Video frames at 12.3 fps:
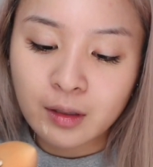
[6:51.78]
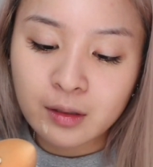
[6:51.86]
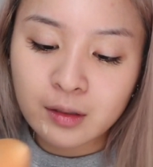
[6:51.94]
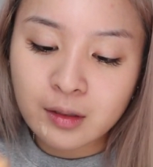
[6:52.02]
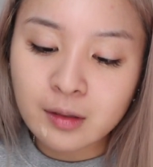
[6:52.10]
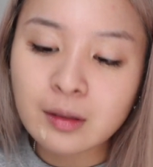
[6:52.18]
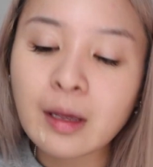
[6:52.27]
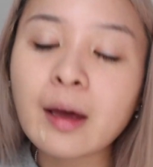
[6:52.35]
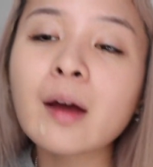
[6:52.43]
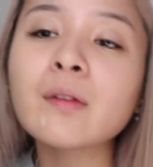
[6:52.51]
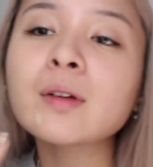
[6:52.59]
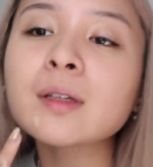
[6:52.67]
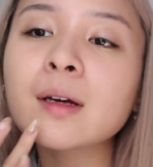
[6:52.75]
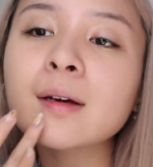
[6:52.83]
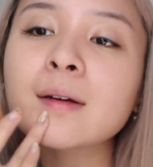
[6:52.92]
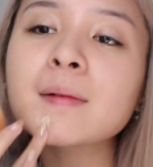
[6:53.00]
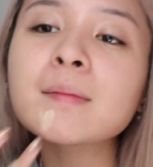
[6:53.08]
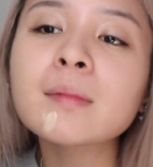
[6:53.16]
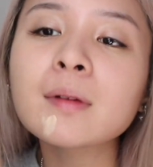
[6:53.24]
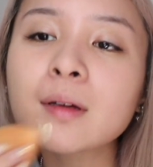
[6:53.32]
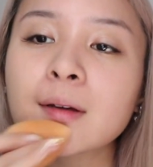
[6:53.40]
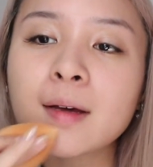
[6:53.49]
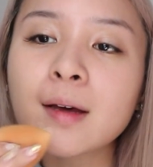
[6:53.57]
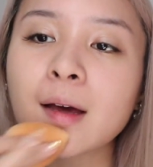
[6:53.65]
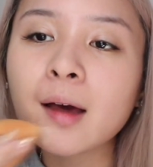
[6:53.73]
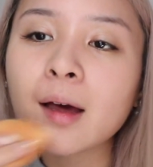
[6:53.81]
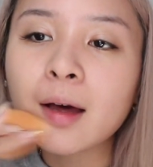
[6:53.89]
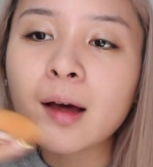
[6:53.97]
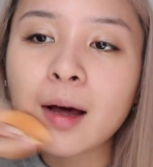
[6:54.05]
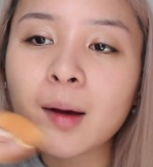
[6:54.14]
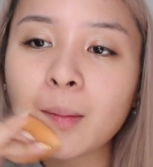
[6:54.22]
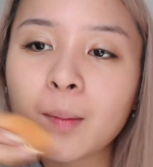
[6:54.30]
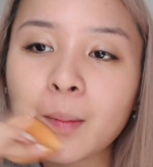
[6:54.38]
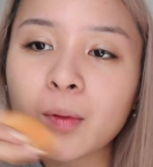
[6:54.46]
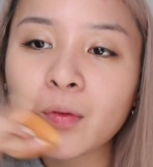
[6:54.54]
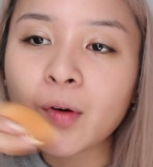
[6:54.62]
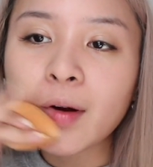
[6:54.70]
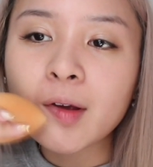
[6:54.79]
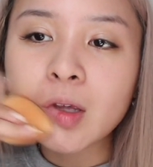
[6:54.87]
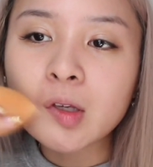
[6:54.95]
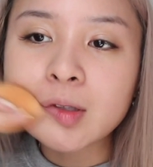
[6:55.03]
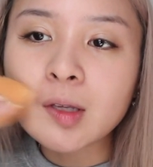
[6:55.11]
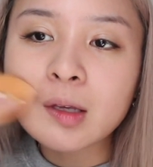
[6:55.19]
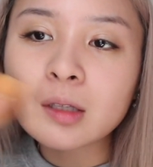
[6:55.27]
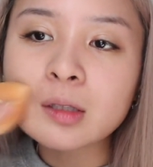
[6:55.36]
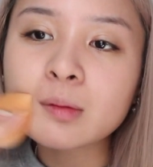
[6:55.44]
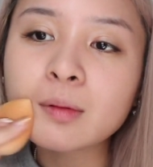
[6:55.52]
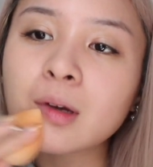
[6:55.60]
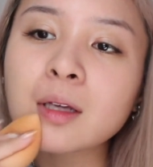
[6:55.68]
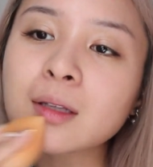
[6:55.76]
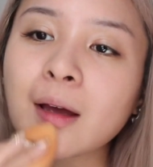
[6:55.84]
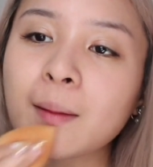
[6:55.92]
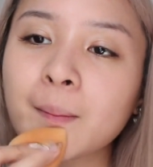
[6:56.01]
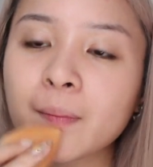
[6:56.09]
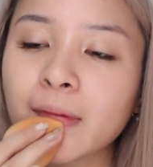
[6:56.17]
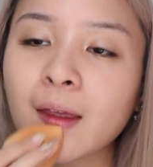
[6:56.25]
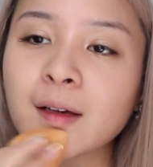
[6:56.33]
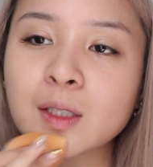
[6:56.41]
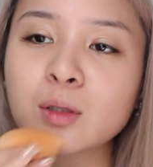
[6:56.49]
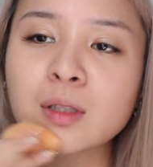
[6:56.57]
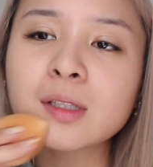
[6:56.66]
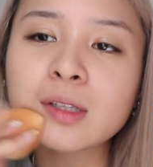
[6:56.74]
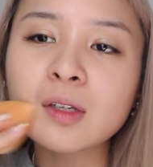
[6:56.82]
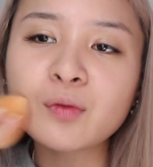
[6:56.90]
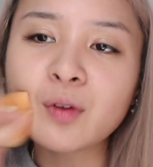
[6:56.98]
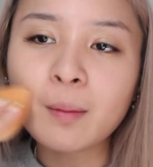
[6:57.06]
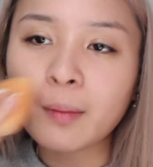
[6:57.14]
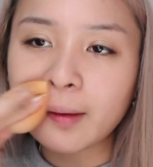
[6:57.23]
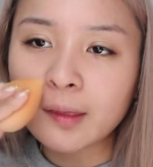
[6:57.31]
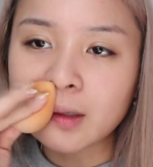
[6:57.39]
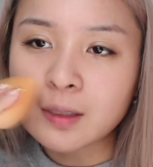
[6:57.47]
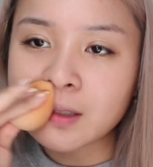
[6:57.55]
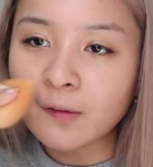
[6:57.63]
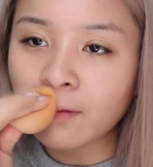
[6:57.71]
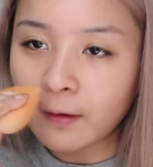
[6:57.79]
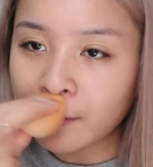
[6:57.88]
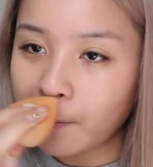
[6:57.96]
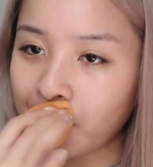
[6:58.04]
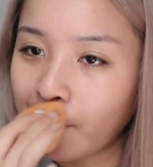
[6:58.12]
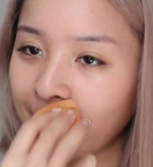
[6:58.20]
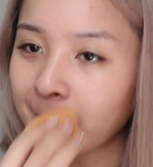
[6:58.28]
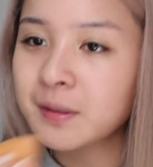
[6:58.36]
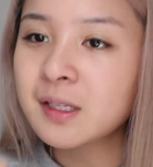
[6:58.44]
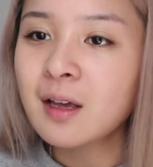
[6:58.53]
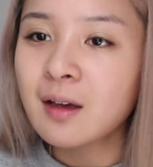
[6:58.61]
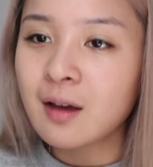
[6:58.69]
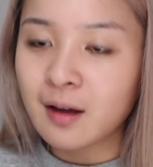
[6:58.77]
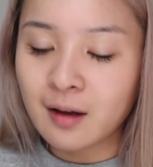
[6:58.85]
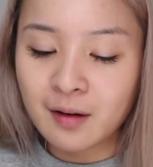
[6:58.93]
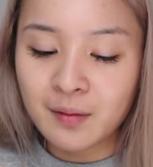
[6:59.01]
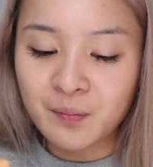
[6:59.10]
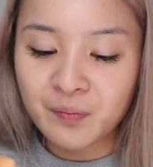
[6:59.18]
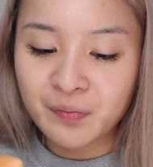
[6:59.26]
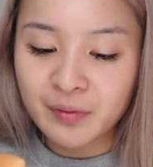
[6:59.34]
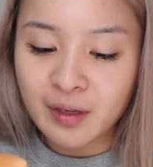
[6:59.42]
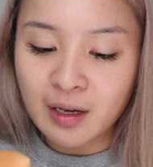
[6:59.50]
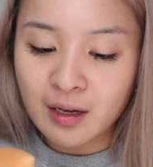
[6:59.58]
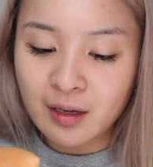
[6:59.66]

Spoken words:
just use that every time before I use it, just because as you can see from like the disinfecting wipes, I'm